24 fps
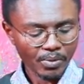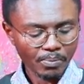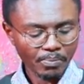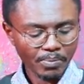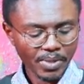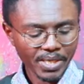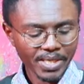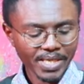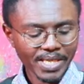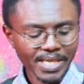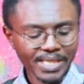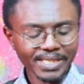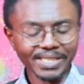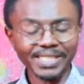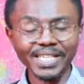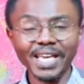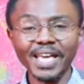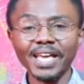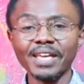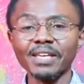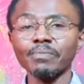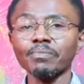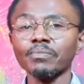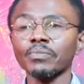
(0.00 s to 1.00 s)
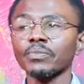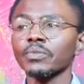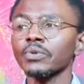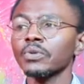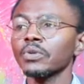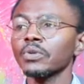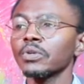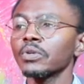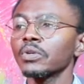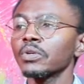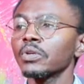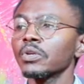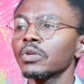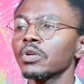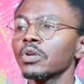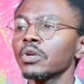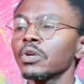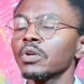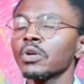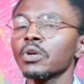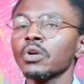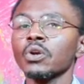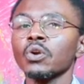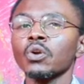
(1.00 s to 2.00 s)
Many a time,
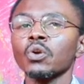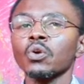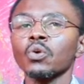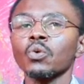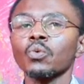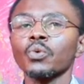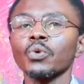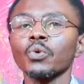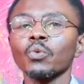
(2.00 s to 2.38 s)
we